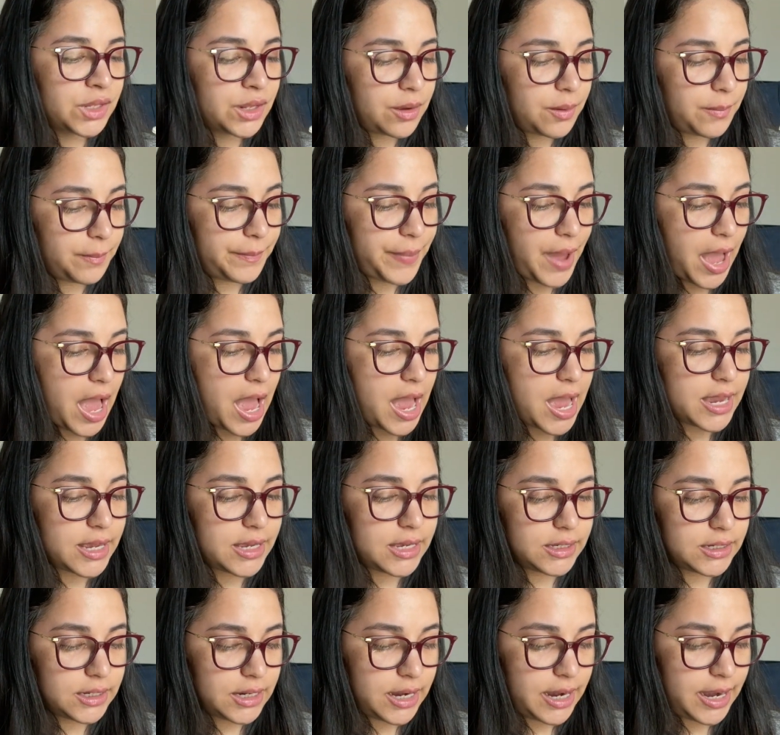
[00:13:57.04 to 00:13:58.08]

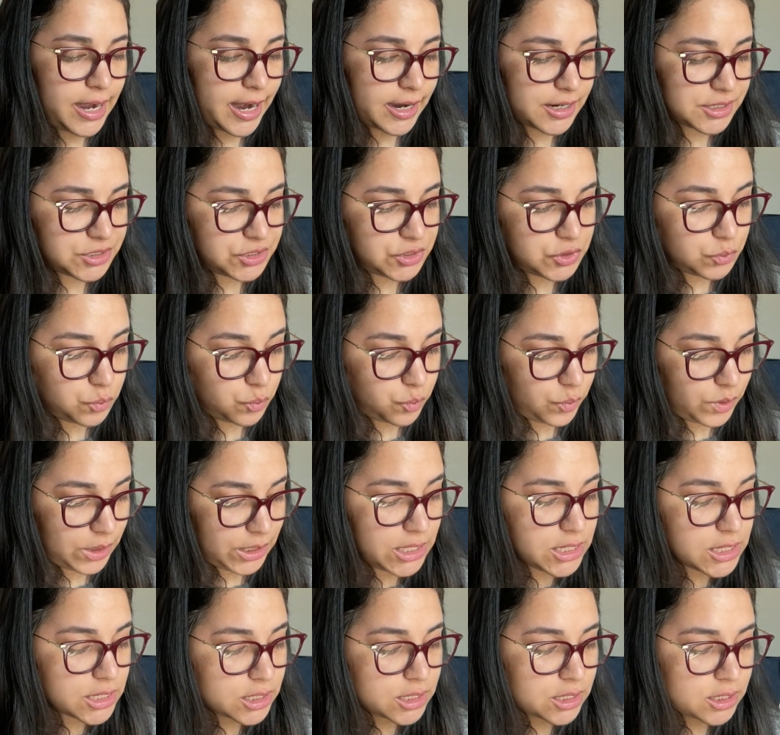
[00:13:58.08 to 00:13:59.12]
by next
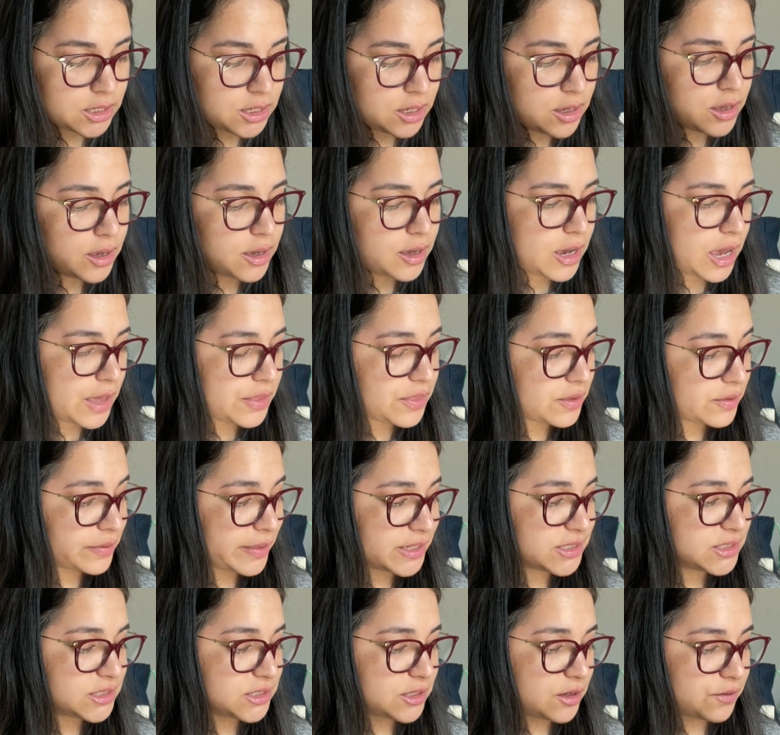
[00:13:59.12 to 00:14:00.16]
week. I think
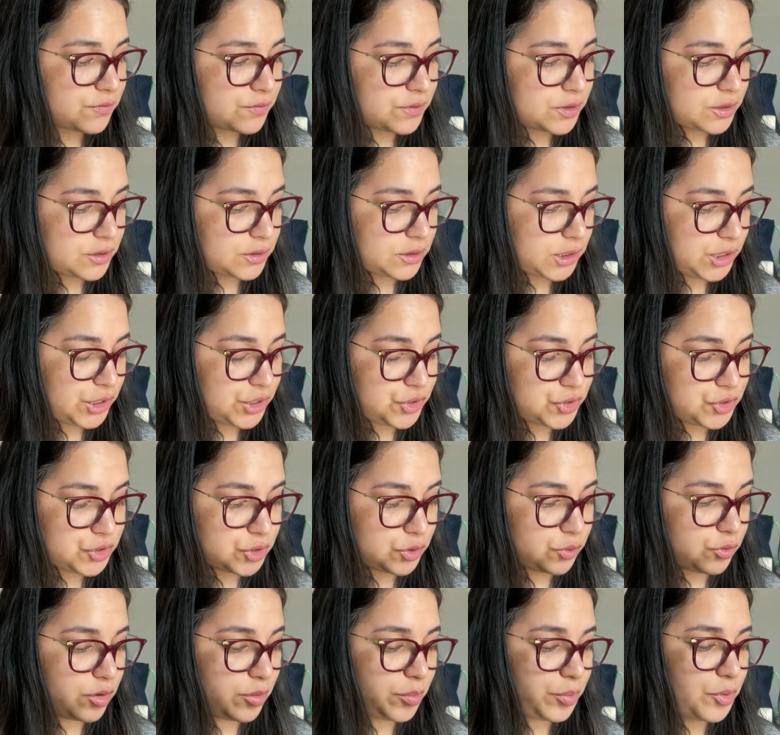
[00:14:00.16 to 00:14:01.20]
that's definitely
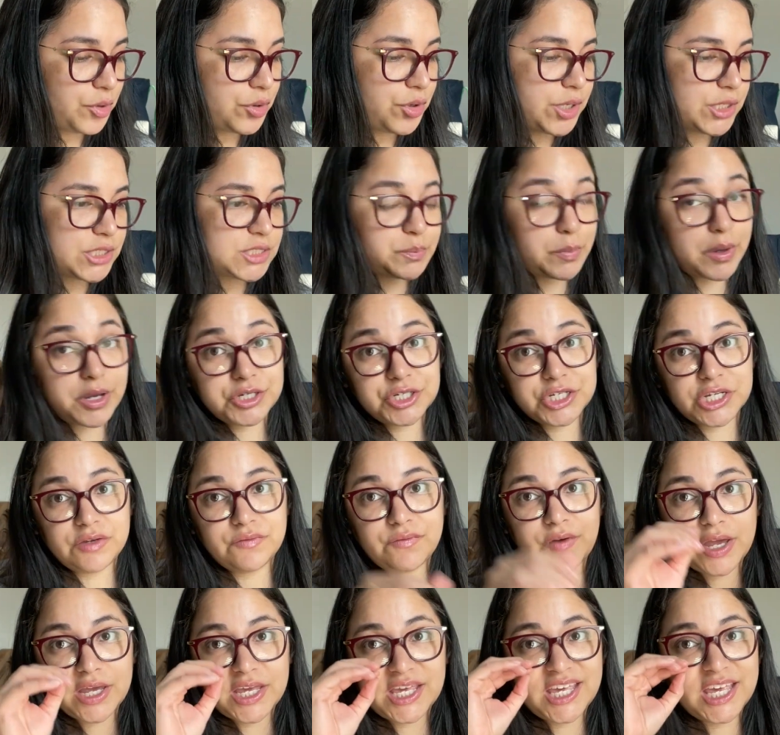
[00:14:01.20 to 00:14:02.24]
doable, especially if
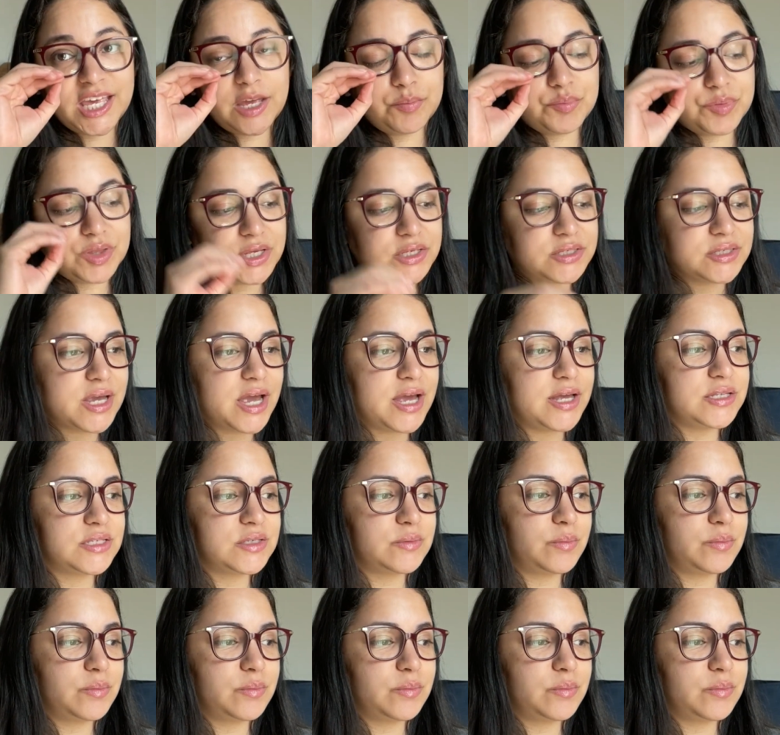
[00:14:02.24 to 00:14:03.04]
I keep this as